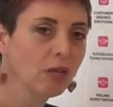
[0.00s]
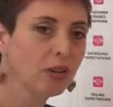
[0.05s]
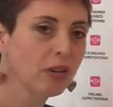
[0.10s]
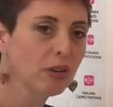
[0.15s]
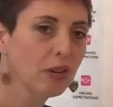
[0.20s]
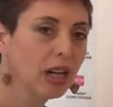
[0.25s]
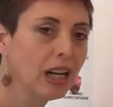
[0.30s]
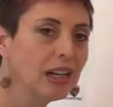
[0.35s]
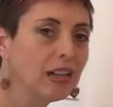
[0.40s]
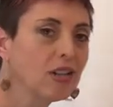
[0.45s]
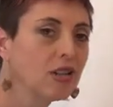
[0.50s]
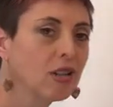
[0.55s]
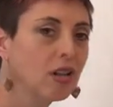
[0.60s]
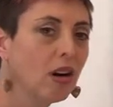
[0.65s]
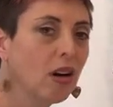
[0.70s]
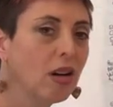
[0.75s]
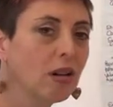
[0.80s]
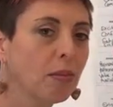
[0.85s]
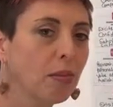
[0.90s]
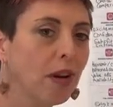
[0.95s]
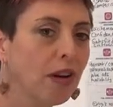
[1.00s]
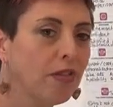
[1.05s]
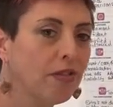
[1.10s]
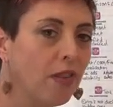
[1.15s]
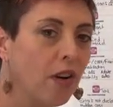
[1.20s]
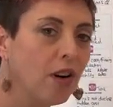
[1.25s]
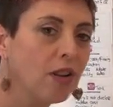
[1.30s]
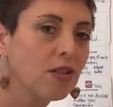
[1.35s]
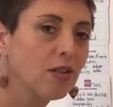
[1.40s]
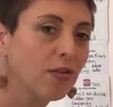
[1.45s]
really start by
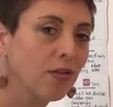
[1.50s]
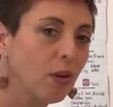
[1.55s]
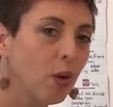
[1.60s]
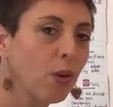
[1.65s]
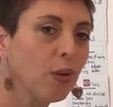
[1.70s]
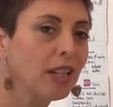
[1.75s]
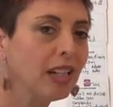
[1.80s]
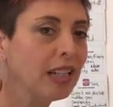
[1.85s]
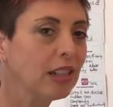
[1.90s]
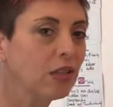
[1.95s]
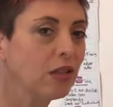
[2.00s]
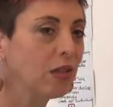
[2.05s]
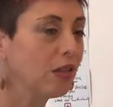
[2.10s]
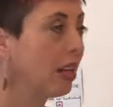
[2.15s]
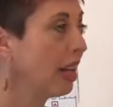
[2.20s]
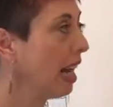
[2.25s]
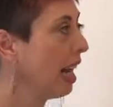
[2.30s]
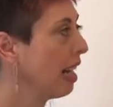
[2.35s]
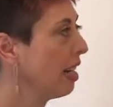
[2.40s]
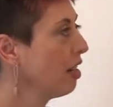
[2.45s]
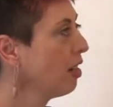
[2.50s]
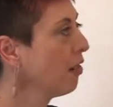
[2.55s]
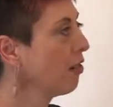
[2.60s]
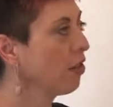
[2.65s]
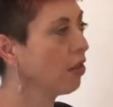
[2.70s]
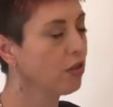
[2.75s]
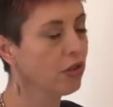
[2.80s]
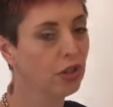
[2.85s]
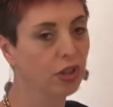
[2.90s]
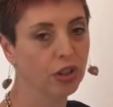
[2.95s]
fast forwarding to the end
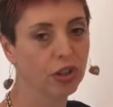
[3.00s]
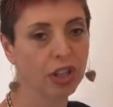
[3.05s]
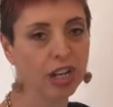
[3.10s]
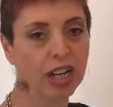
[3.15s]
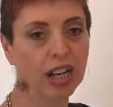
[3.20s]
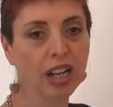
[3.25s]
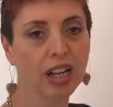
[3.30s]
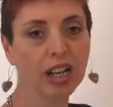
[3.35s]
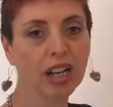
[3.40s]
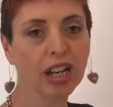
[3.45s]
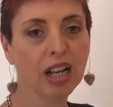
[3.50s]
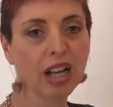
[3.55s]
of the journey